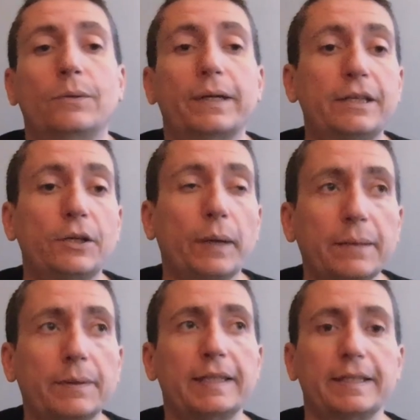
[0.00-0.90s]
Well, I didn't know
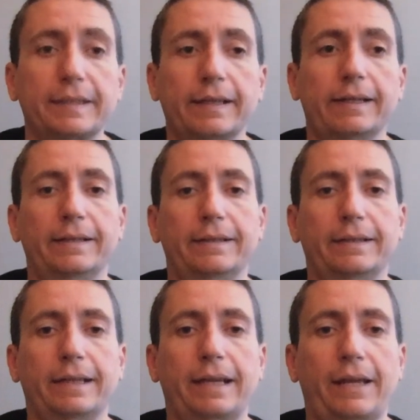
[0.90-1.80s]
anybody that did it.
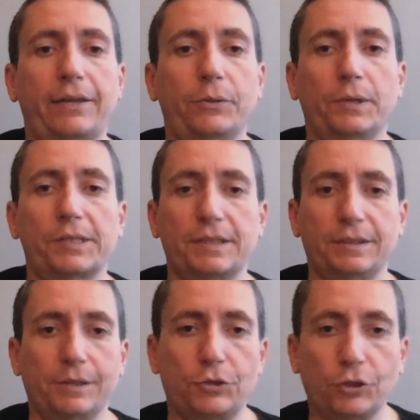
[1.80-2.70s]
And there wasn't
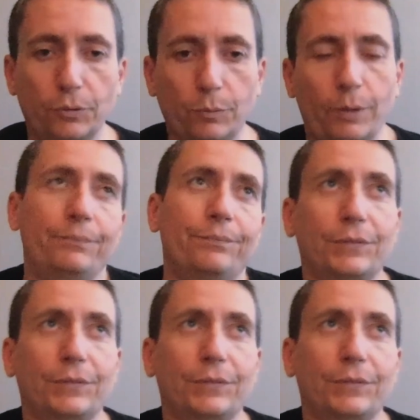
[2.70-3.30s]
YouTube. Well, yeah.